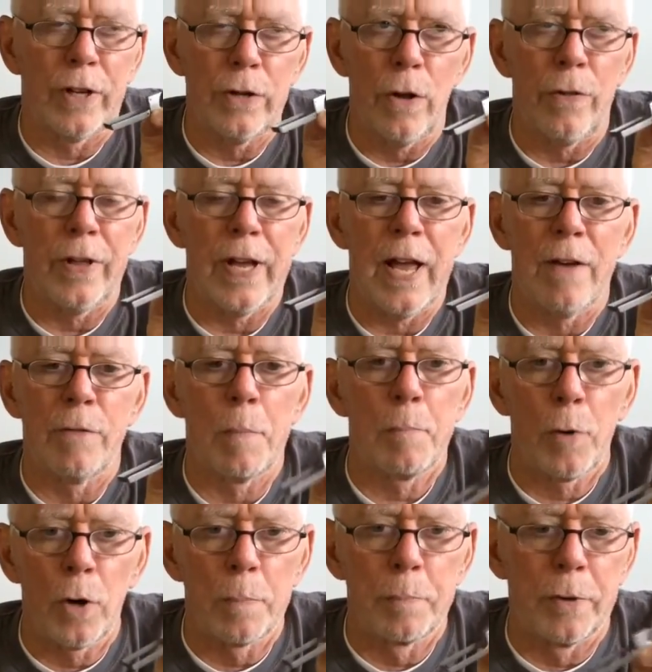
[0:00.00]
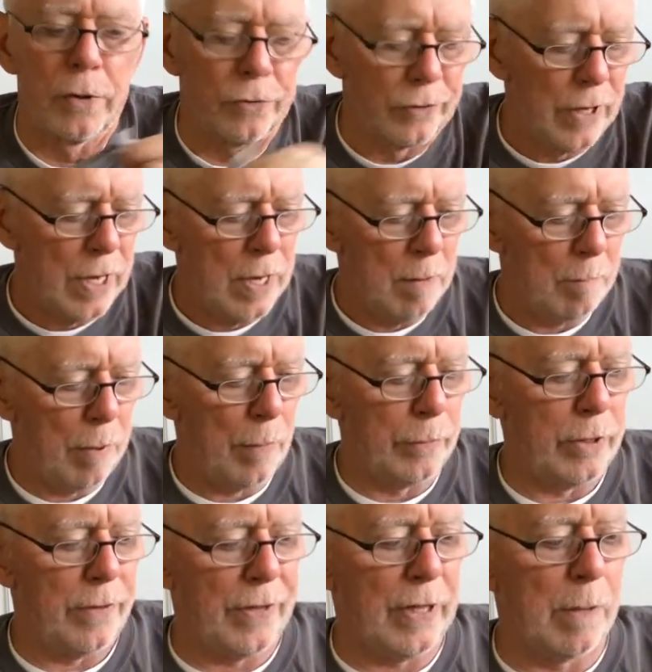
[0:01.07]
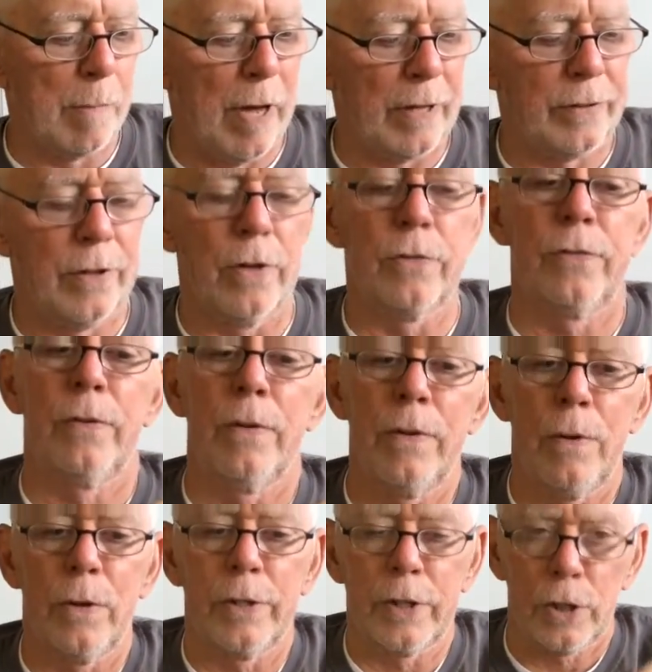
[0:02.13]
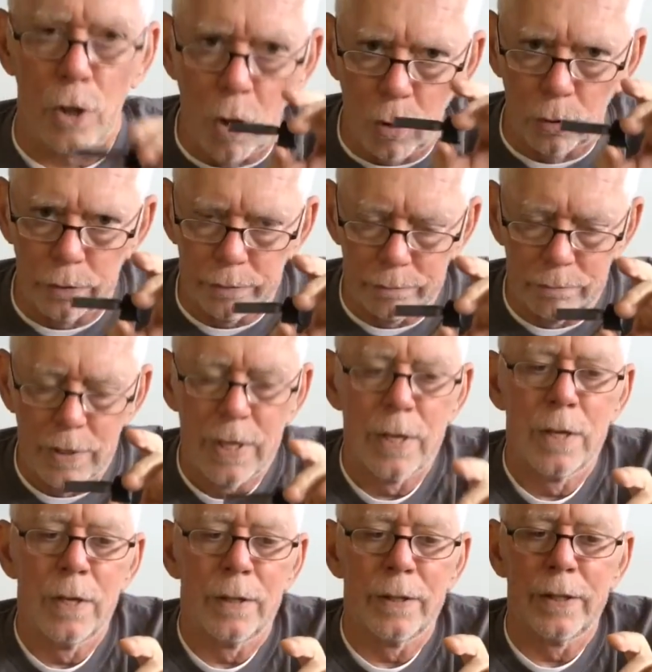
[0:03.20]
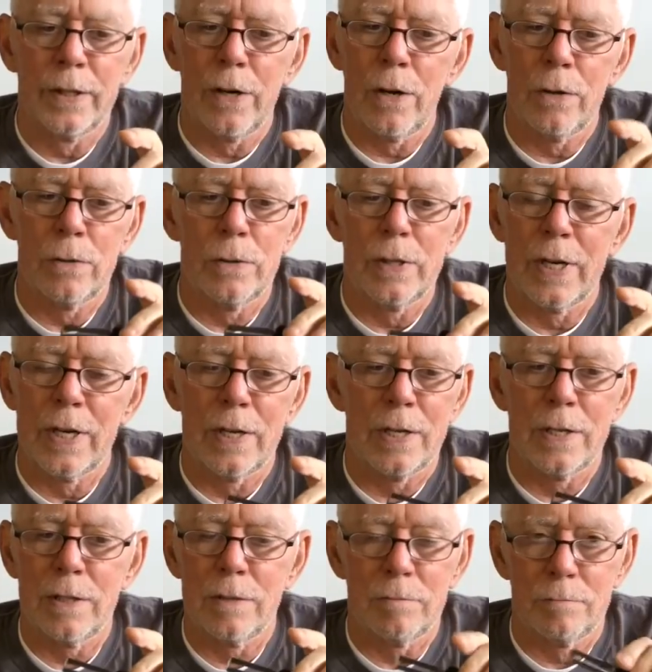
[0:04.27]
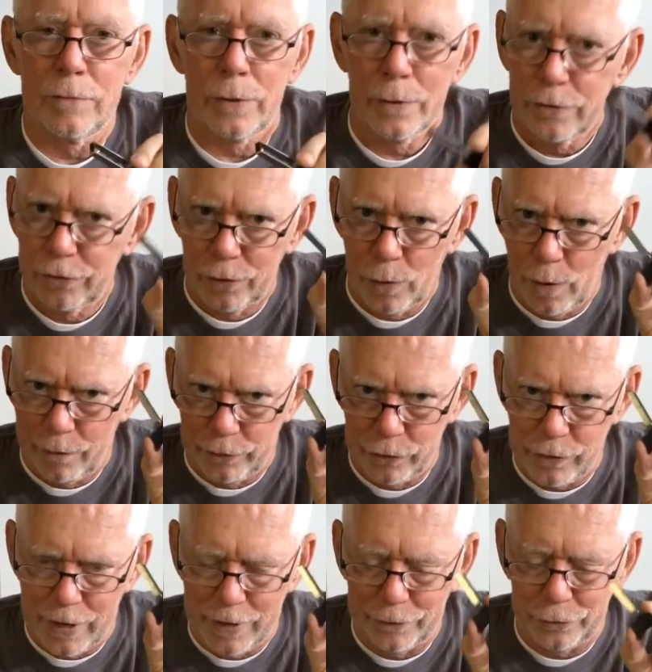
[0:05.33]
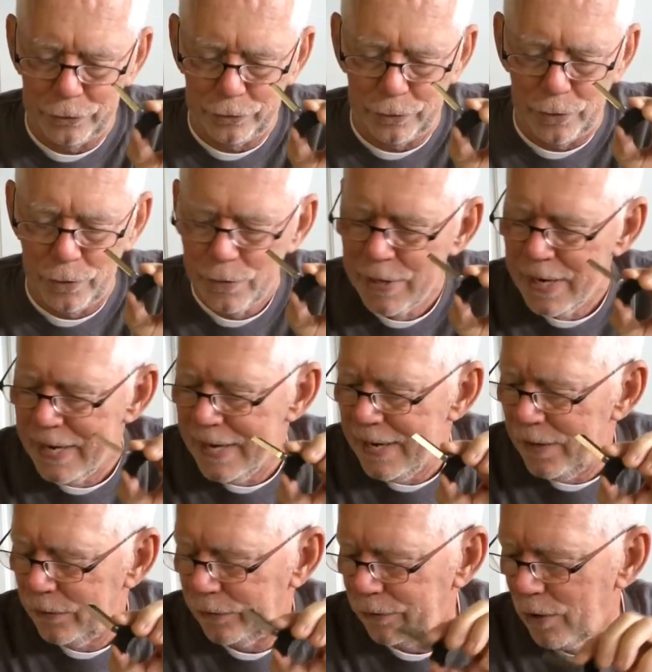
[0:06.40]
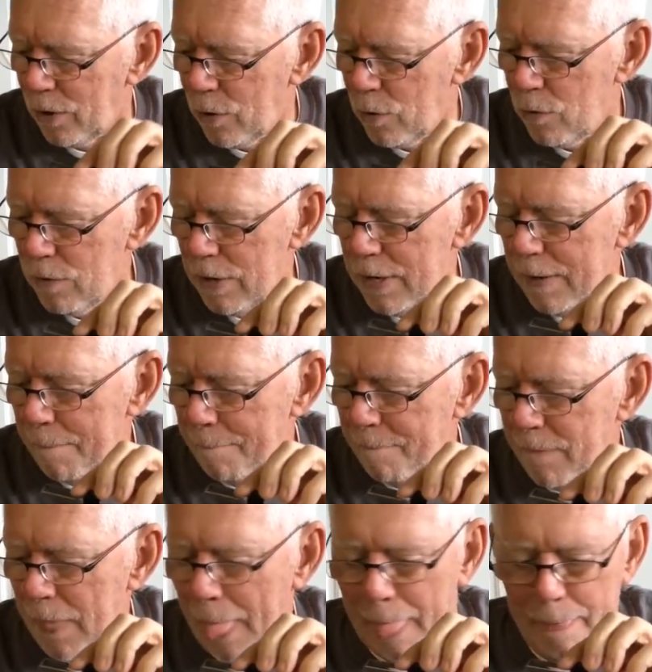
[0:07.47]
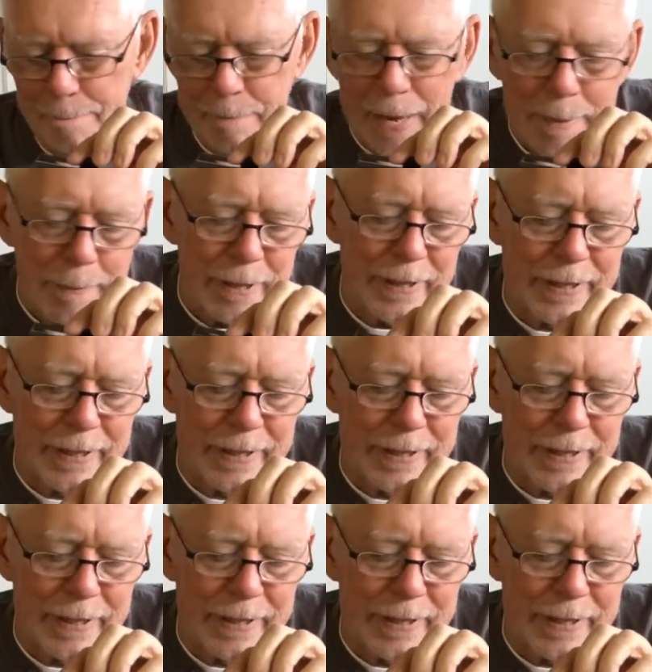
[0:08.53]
know they have a purpose, but when you think about this on the Colt, there is no over travel screw. So maybe the